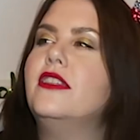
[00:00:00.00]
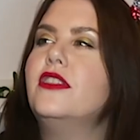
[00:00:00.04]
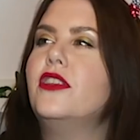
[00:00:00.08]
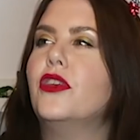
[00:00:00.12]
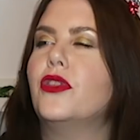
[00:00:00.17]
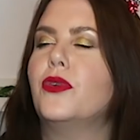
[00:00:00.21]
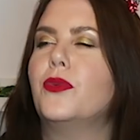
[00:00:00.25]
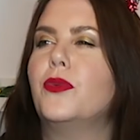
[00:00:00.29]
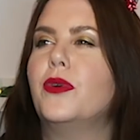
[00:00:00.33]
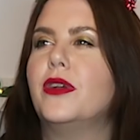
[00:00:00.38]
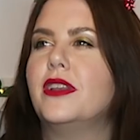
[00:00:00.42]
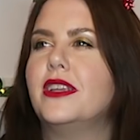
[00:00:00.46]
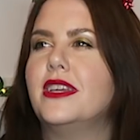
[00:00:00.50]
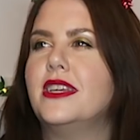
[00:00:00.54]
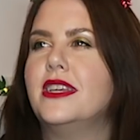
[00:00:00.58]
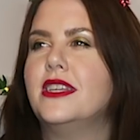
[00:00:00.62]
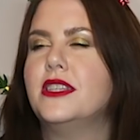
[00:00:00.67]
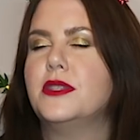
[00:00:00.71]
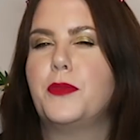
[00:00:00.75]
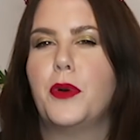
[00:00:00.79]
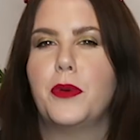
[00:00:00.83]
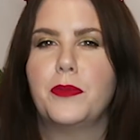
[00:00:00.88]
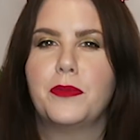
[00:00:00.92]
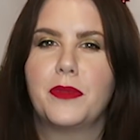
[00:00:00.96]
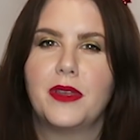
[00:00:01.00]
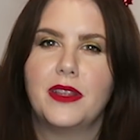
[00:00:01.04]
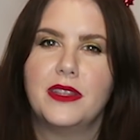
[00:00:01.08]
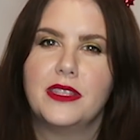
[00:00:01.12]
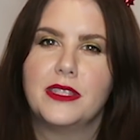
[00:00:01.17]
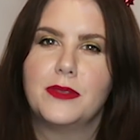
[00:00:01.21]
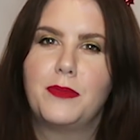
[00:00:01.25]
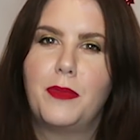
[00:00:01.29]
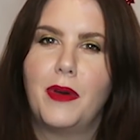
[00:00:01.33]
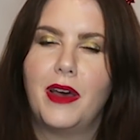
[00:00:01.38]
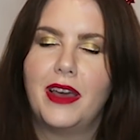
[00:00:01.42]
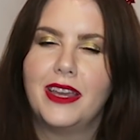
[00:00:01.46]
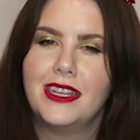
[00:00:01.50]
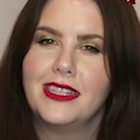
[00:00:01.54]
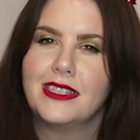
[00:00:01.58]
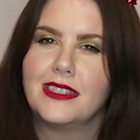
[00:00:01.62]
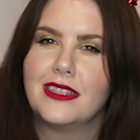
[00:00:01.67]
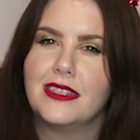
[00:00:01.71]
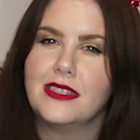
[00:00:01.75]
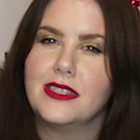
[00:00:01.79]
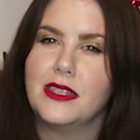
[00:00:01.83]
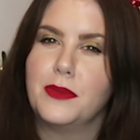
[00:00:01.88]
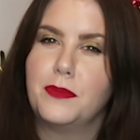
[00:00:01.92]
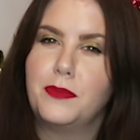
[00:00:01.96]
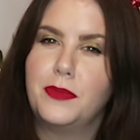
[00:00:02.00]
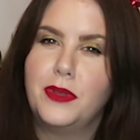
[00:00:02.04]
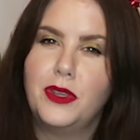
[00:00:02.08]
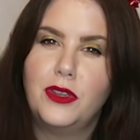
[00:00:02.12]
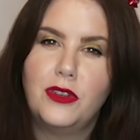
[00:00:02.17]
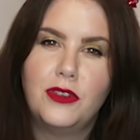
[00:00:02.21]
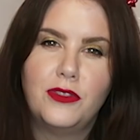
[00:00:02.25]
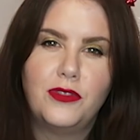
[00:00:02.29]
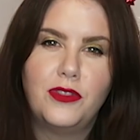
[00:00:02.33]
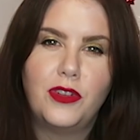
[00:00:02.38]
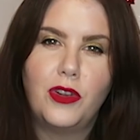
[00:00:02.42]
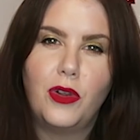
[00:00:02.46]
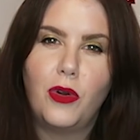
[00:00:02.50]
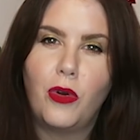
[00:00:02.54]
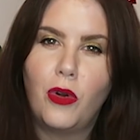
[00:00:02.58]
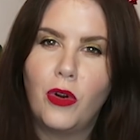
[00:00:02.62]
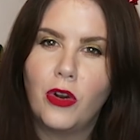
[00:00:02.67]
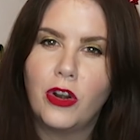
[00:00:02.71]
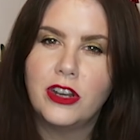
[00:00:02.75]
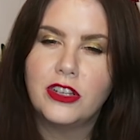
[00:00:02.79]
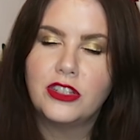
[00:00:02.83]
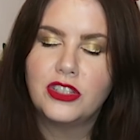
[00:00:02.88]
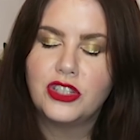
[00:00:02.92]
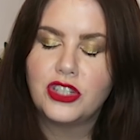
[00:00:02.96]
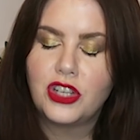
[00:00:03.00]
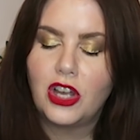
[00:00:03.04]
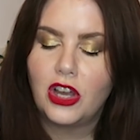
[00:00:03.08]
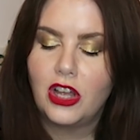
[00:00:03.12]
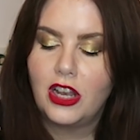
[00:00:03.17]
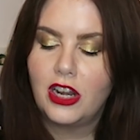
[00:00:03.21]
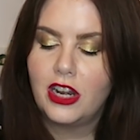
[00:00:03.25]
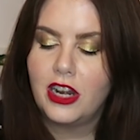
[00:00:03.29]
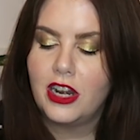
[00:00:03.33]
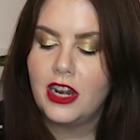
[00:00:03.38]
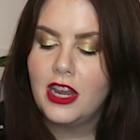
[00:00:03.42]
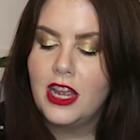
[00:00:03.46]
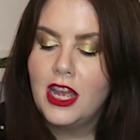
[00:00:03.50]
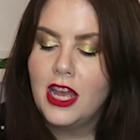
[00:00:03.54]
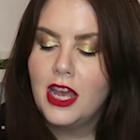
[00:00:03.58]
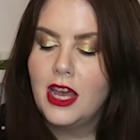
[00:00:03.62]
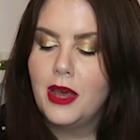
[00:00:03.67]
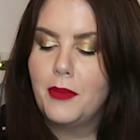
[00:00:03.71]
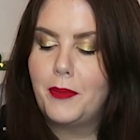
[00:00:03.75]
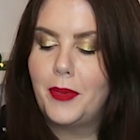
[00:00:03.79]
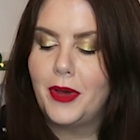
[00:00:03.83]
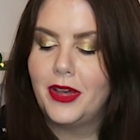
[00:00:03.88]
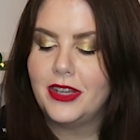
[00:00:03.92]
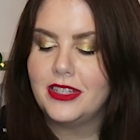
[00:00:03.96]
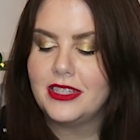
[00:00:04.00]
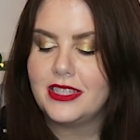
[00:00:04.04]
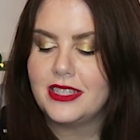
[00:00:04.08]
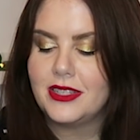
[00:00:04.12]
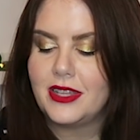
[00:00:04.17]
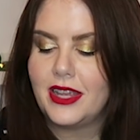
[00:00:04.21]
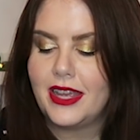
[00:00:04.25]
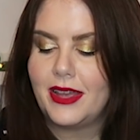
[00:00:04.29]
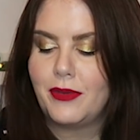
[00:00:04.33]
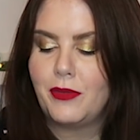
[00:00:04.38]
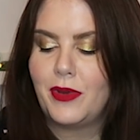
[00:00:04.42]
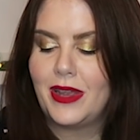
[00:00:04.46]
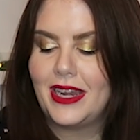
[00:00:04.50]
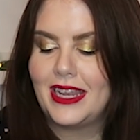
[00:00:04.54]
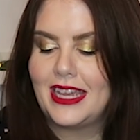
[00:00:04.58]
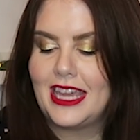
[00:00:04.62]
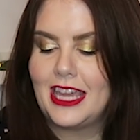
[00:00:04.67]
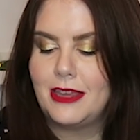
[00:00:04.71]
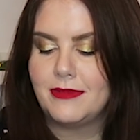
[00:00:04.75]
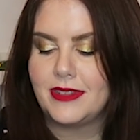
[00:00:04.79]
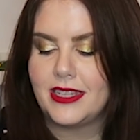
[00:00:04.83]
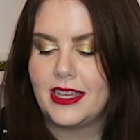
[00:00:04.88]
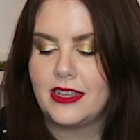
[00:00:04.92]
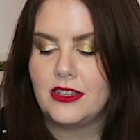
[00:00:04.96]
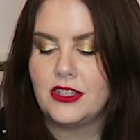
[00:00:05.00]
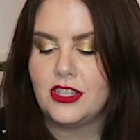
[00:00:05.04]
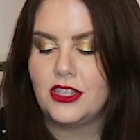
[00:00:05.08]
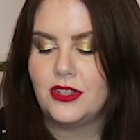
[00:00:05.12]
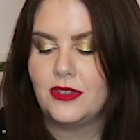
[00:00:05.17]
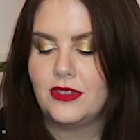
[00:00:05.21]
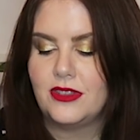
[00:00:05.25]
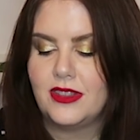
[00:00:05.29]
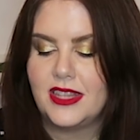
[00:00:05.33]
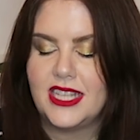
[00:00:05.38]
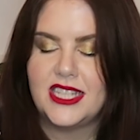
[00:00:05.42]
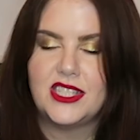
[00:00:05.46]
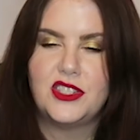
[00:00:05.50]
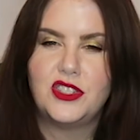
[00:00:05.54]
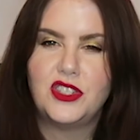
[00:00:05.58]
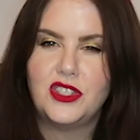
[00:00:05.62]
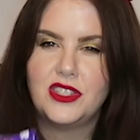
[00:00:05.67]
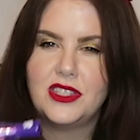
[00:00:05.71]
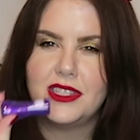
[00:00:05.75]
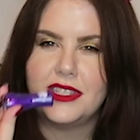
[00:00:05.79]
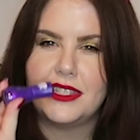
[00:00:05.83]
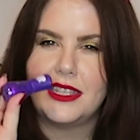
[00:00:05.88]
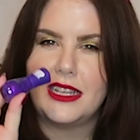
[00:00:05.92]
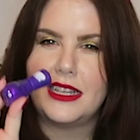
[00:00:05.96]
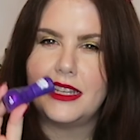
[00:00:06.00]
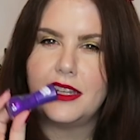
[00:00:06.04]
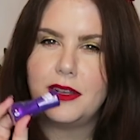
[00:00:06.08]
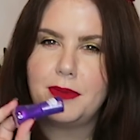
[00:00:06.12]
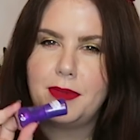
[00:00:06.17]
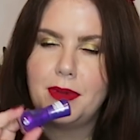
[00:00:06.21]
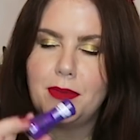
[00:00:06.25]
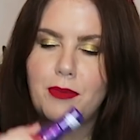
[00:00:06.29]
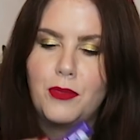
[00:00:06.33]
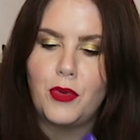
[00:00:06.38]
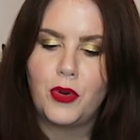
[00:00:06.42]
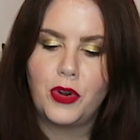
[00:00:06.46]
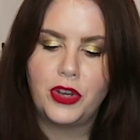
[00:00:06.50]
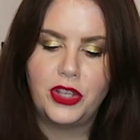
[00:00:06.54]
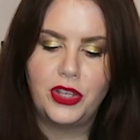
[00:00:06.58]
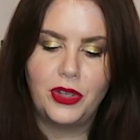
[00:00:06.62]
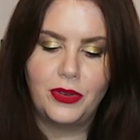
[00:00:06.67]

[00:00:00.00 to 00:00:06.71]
The other one is Pumpkin Spice because it's a beautiful orange colour, but when it came down to it, this just is a little bit more